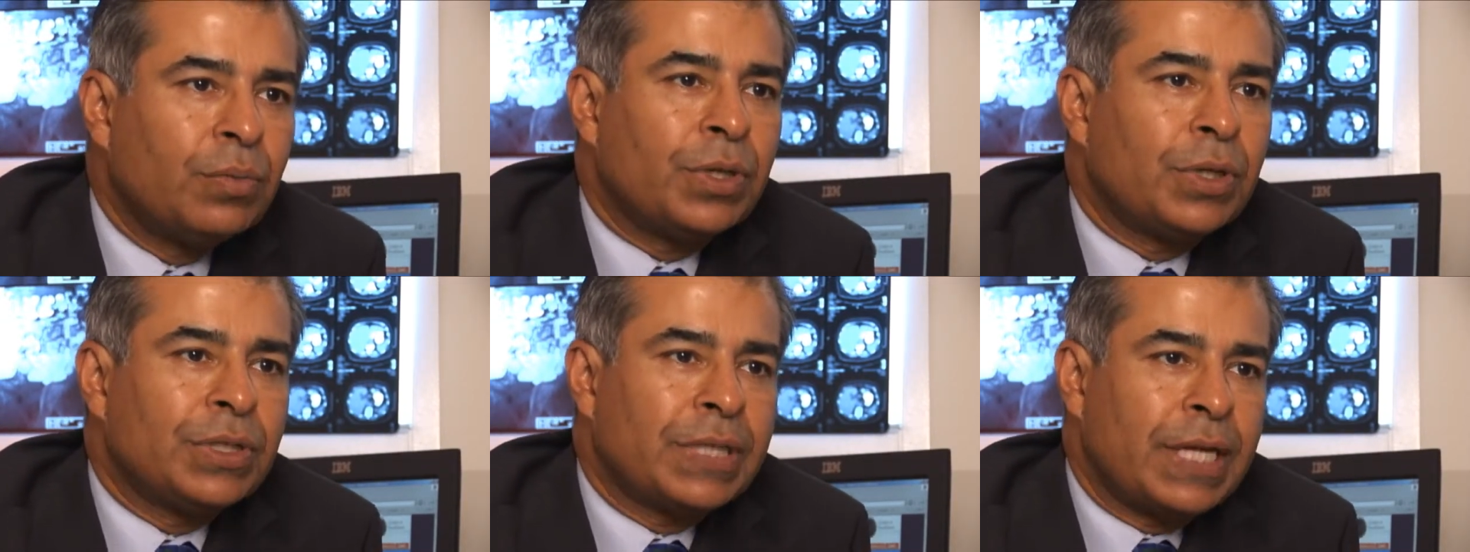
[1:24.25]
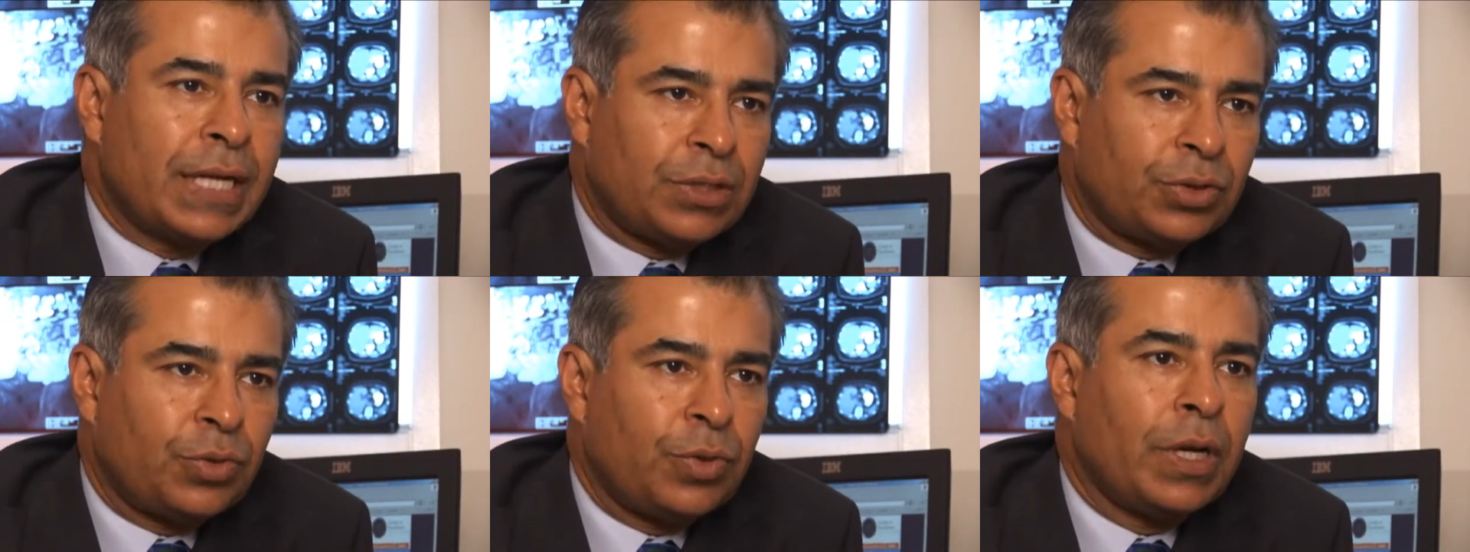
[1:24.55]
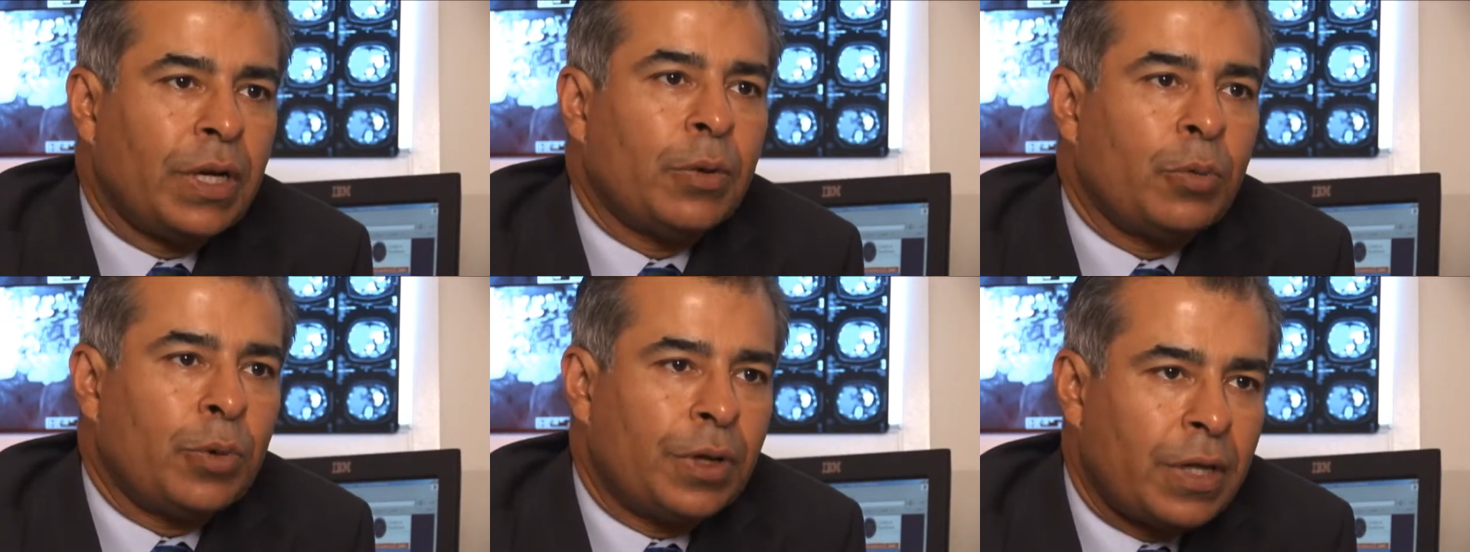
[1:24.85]
because that's
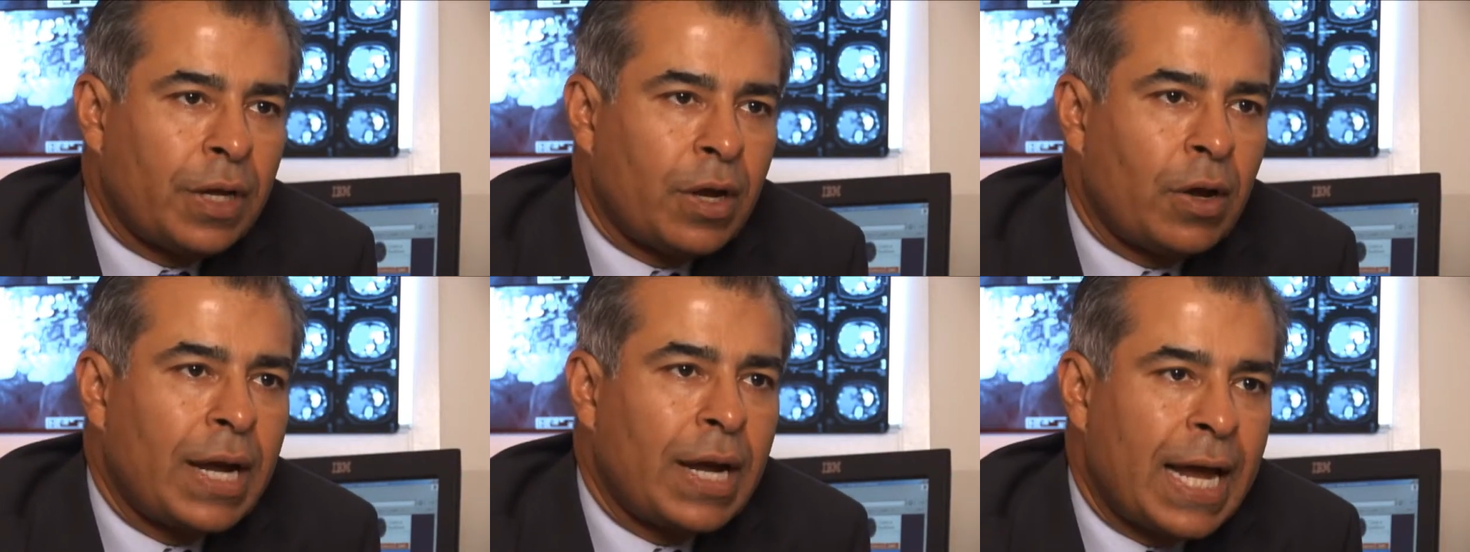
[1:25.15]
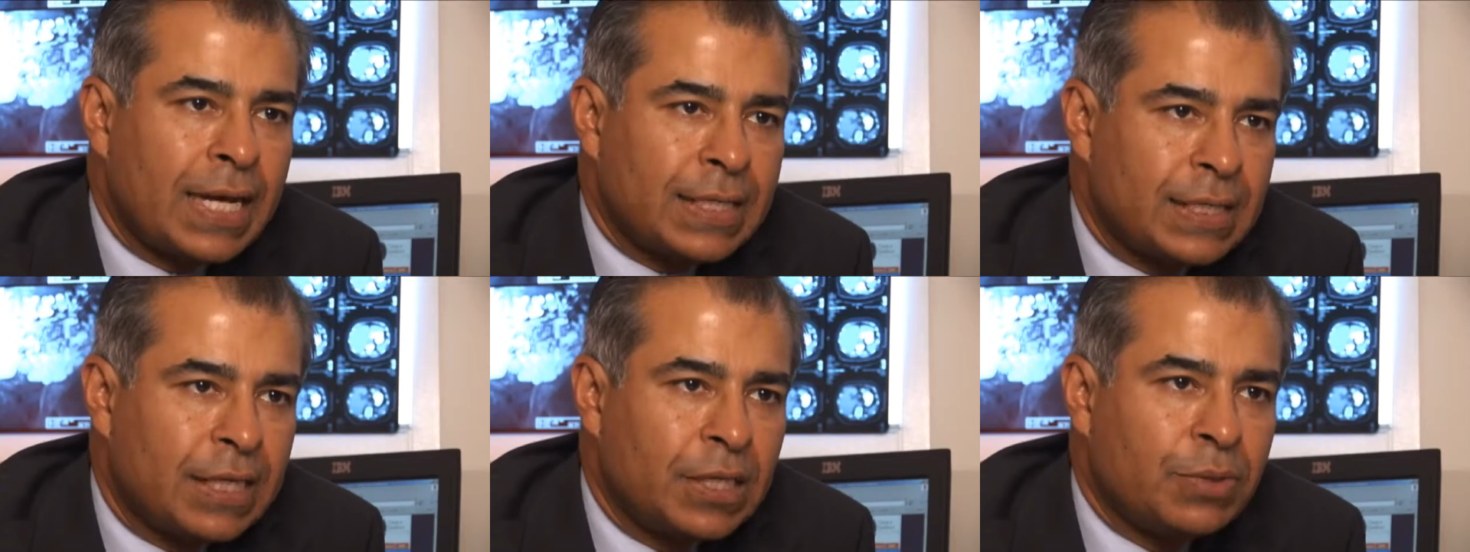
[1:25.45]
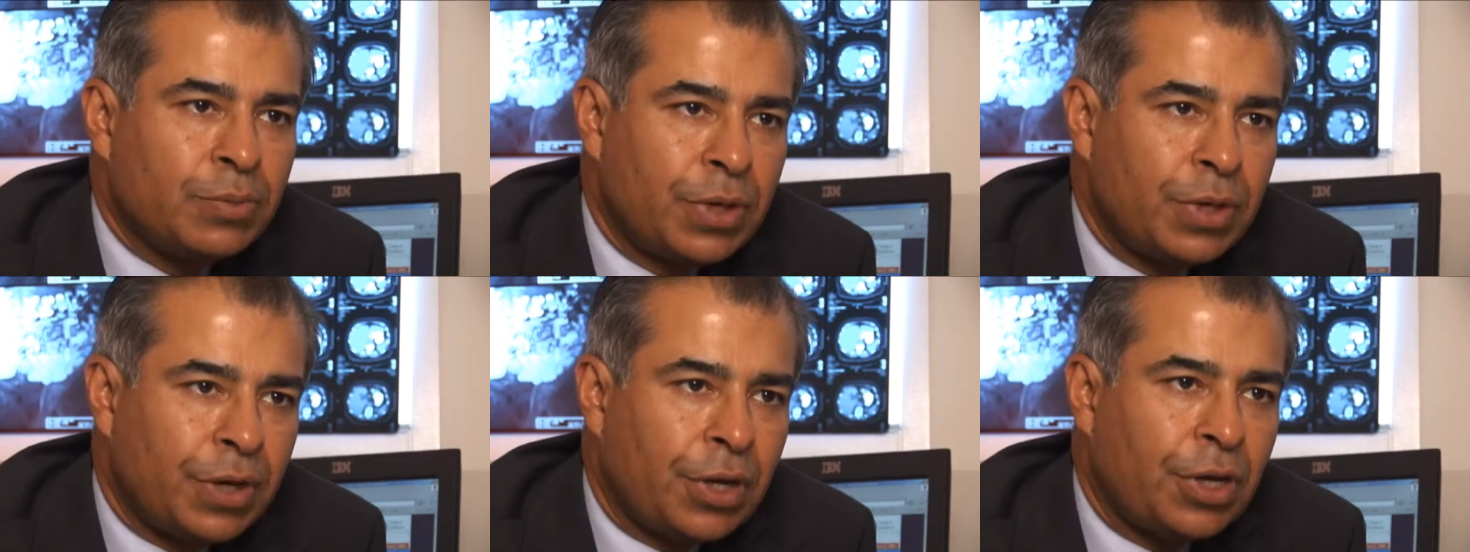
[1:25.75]
really where the acid has been